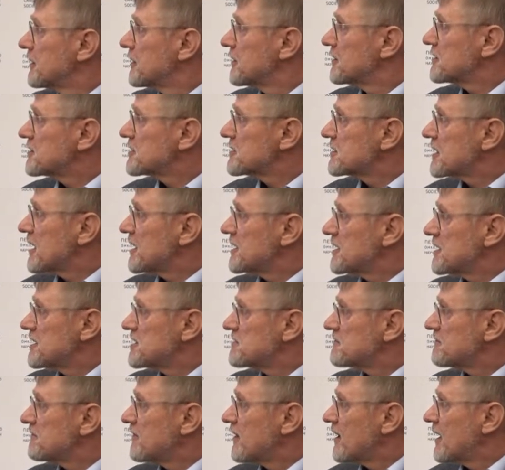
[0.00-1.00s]

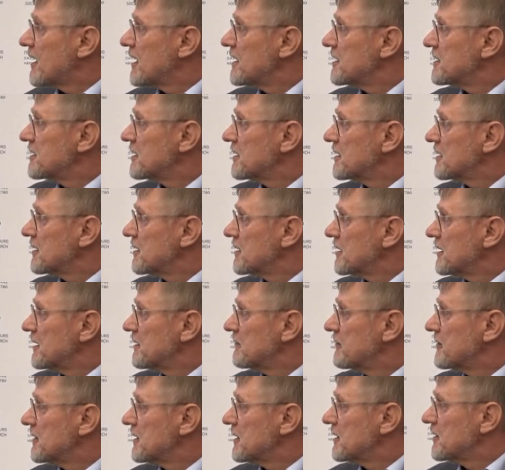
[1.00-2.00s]
satisfied uh,
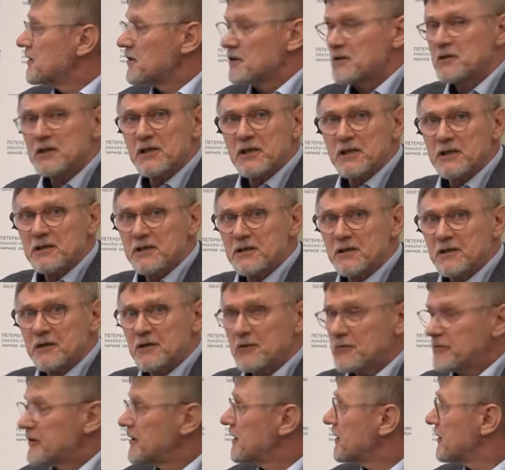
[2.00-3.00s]
even in the
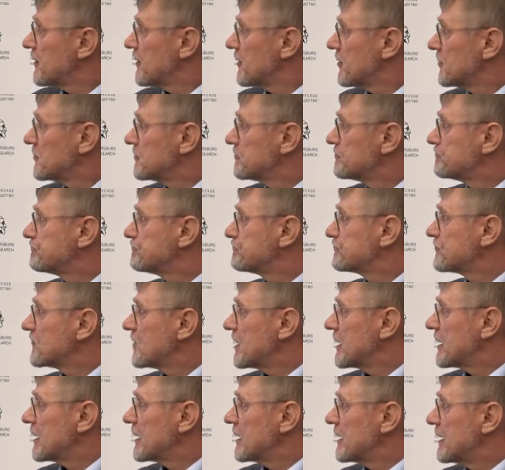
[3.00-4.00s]
10-year window.
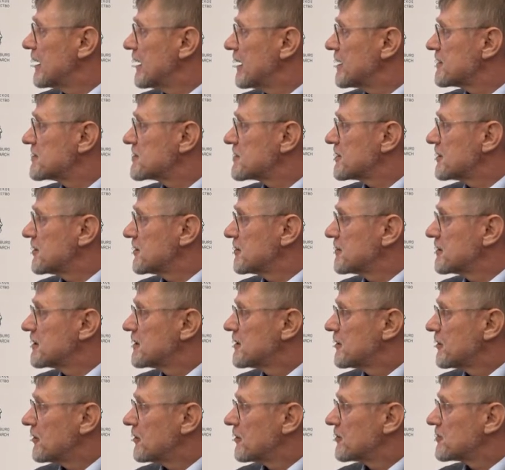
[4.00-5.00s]
And uh,
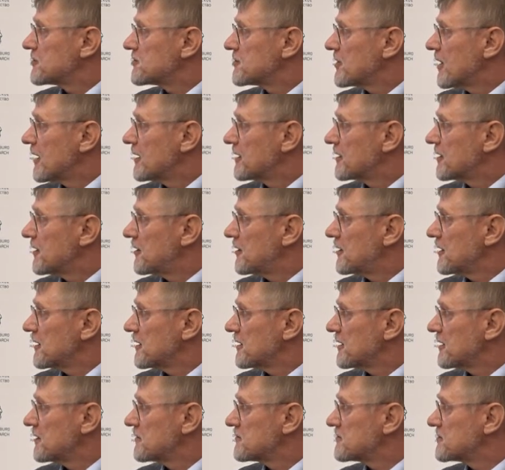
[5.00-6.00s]
so also
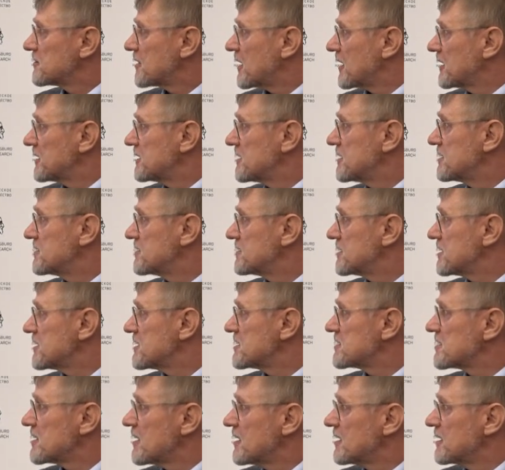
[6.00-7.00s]
alternative
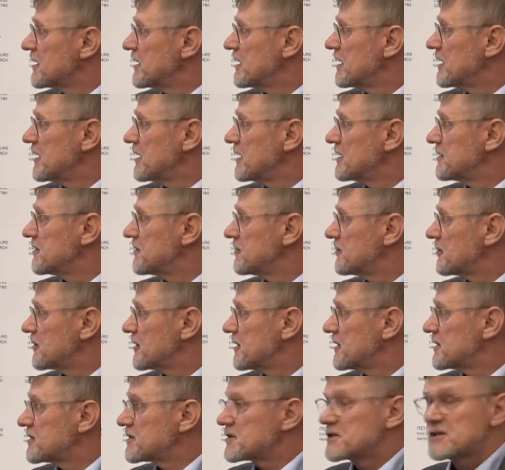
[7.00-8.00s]
strategies are needed to
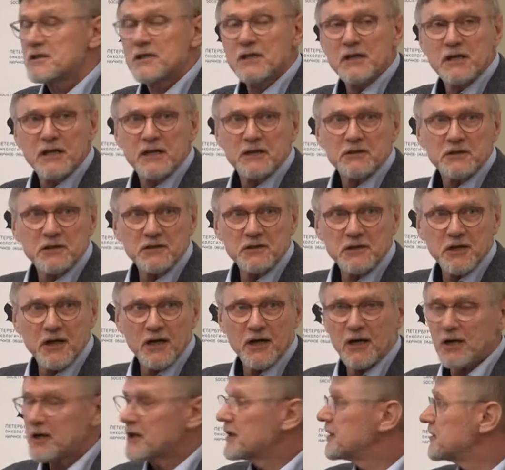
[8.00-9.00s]
reach the
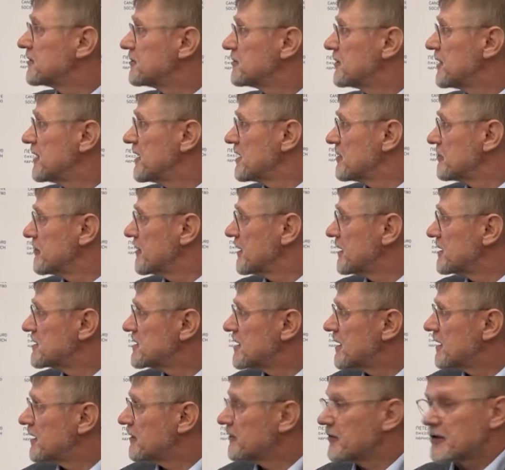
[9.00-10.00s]
target to eliminate
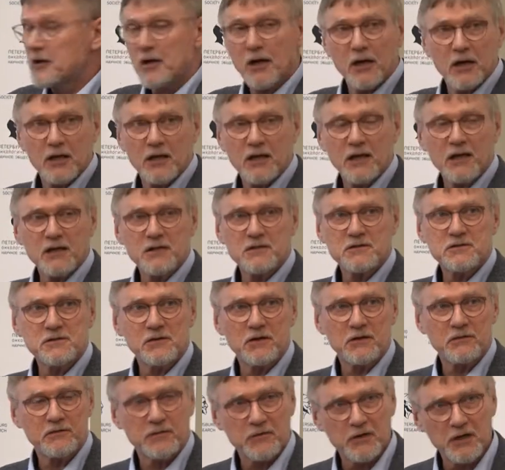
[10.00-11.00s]
cervical
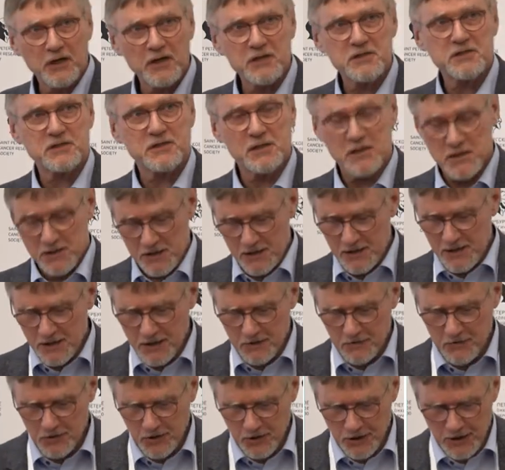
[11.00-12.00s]
cancer. For instance, in
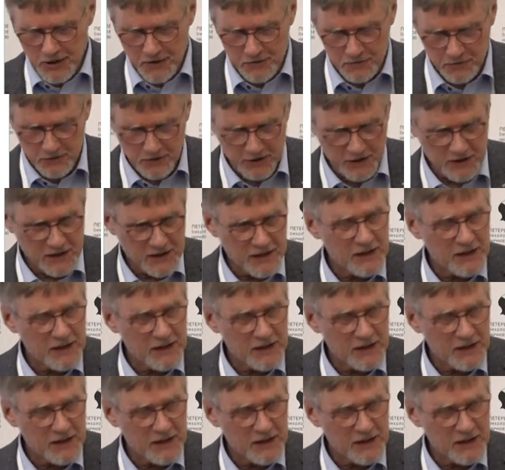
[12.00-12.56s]
our country,